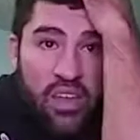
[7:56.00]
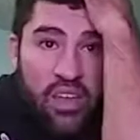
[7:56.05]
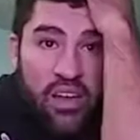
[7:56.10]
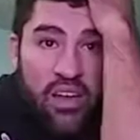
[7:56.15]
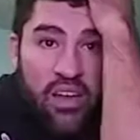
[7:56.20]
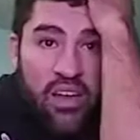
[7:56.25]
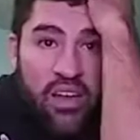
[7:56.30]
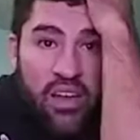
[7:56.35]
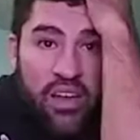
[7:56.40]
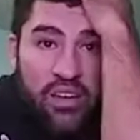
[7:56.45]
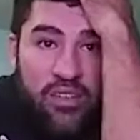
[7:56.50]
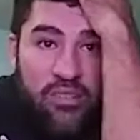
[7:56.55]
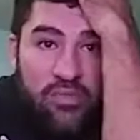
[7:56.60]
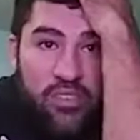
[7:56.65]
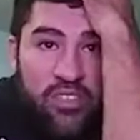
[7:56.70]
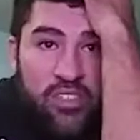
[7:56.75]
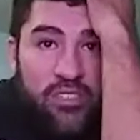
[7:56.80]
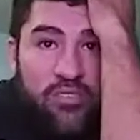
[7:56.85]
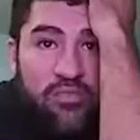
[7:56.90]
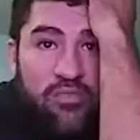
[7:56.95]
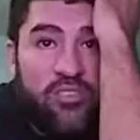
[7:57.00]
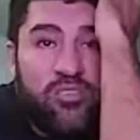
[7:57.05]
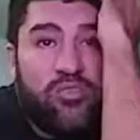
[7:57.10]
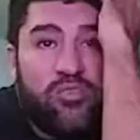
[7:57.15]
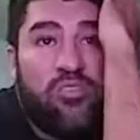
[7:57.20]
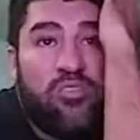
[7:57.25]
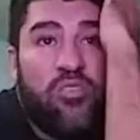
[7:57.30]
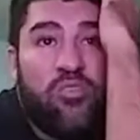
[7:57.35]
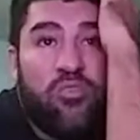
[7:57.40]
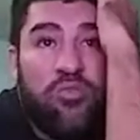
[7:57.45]
Alright, I'm not going to read
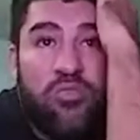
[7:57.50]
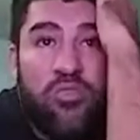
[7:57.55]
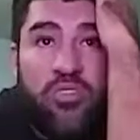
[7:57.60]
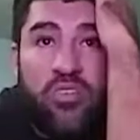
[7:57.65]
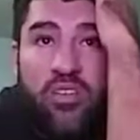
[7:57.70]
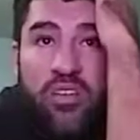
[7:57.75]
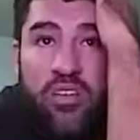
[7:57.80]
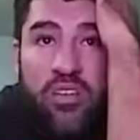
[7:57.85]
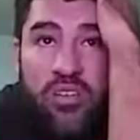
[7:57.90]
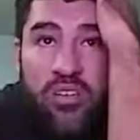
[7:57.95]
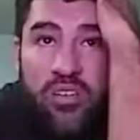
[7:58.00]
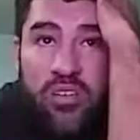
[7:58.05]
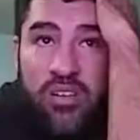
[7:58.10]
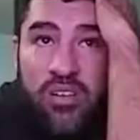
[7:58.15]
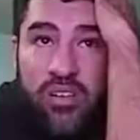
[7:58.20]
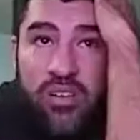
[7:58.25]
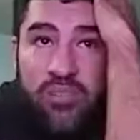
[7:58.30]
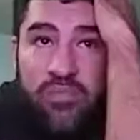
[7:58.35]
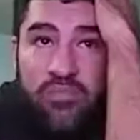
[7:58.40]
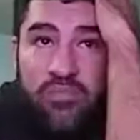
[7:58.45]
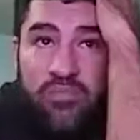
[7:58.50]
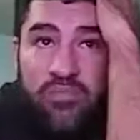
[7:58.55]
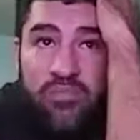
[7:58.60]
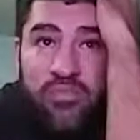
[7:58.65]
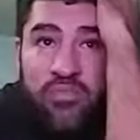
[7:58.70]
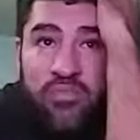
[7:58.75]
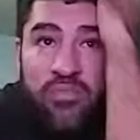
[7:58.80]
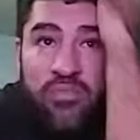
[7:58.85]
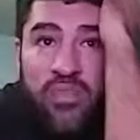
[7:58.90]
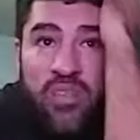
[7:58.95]
through the whole thing. Um,
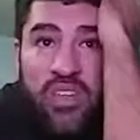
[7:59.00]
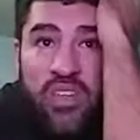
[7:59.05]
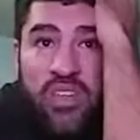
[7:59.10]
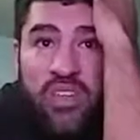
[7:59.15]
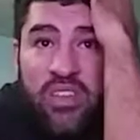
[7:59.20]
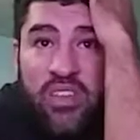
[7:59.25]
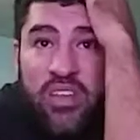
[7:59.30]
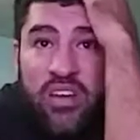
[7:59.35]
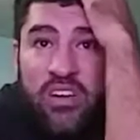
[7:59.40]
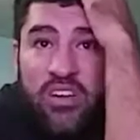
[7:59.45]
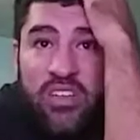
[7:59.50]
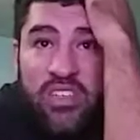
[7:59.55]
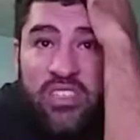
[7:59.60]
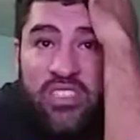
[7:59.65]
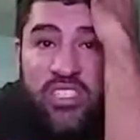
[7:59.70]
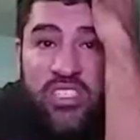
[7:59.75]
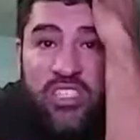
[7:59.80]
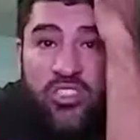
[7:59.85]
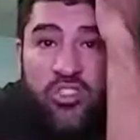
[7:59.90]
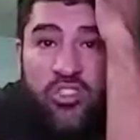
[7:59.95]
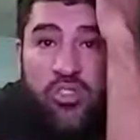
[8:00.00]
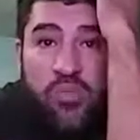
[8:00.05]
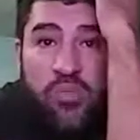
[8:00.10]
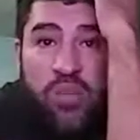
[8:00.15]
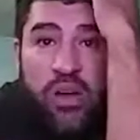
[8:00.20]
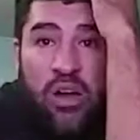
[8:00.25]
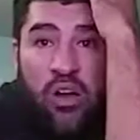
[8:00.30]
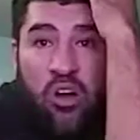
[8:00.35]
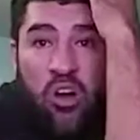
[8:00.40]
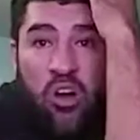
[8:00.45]
now I'm going to teach you about